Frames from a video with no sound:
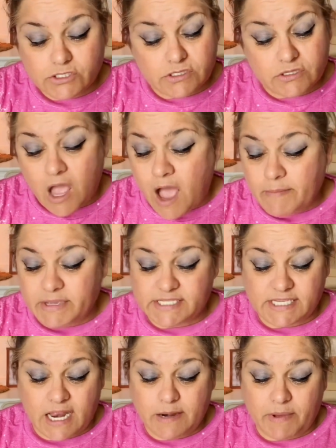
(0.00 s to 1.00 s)
I'm
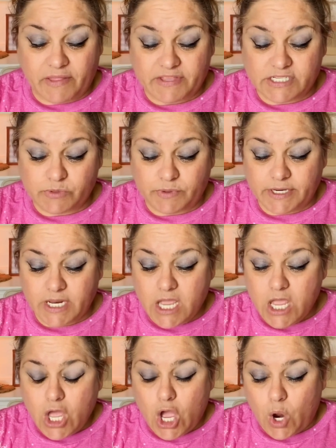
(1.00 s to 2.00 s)
excited about this one.
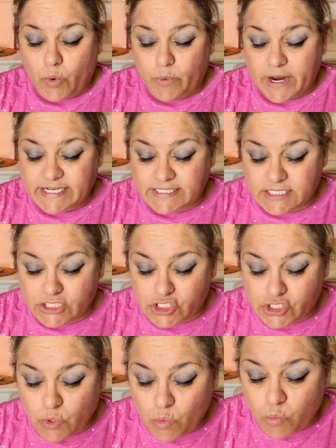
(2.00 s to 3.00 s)
All right,
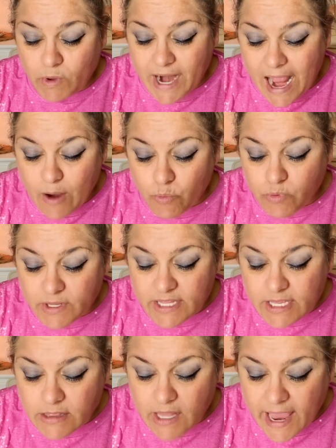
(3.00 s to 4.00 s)
so what I
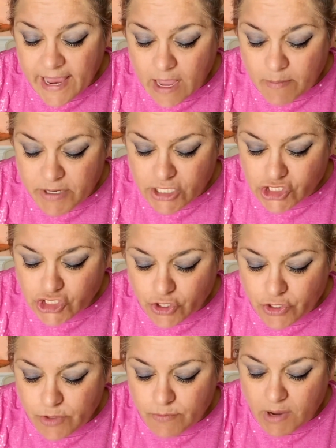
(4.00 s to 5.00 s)
really like, I'm going to show
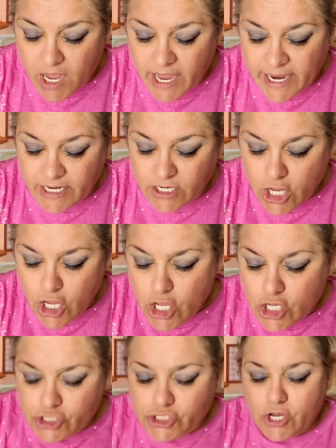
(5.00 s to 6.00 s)
you mine.
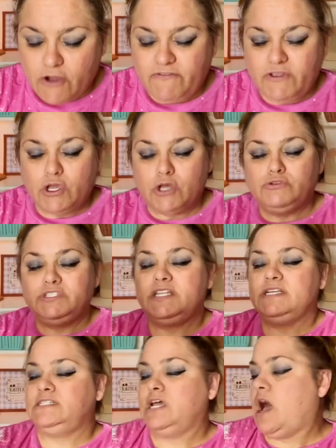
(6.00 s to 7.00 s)
So if you go to
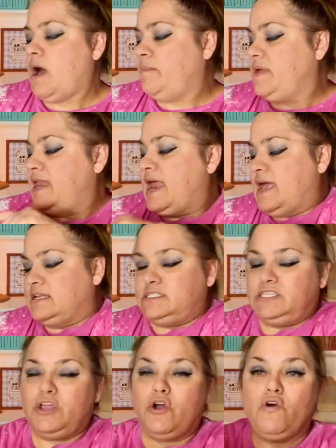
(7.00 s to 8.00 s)
the top, it has
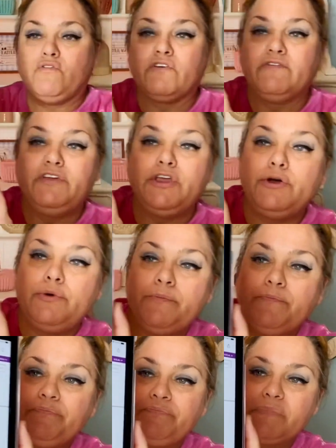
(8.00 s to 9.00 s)
the overview,
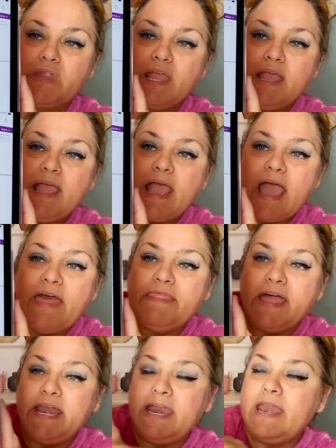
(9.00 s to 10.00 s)
and
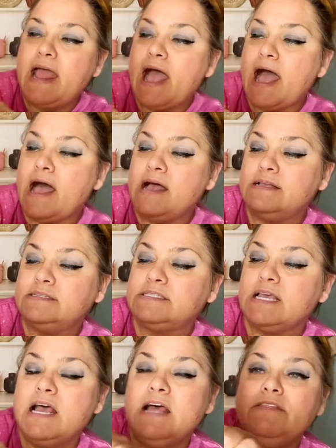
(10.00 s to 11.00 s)
then it has
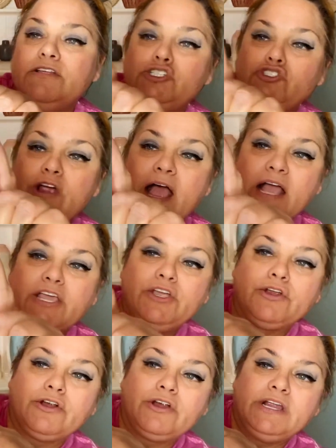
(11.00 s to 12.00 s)
the track
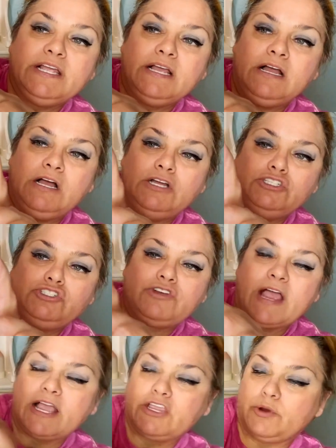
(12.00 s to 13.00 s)
your uh,
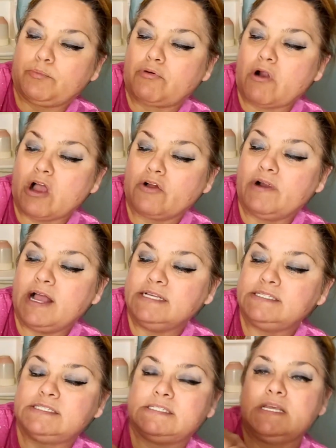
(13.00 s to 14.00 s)
track your
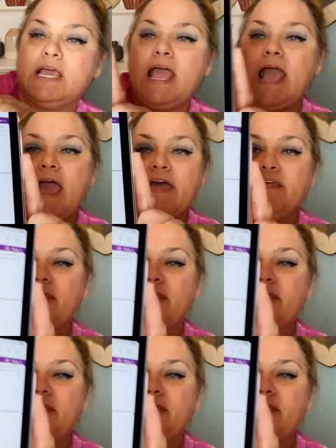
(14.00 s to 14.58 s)
progress, and then